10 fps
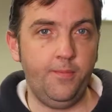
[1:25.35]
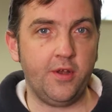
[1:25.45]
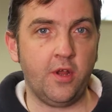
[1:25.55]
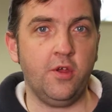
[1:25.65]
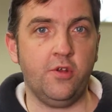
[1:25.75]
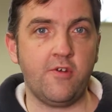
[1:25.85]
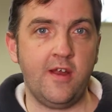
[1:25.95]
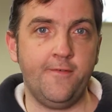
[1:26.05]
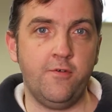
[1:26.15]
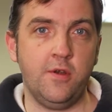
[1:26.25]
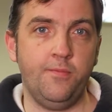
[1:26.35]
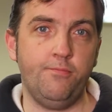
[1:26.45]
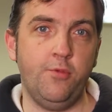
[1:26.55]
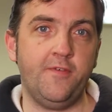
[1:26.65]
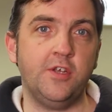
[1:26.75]
but a good grade 4
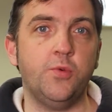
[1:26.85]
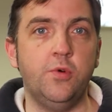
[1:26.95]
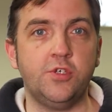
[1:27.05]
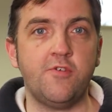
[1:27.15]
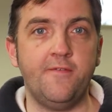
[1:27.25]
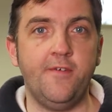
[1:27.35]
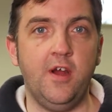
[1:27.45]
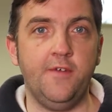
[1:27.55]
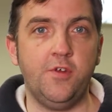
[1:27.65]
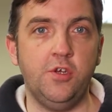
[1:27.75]
and moving towards grade 5,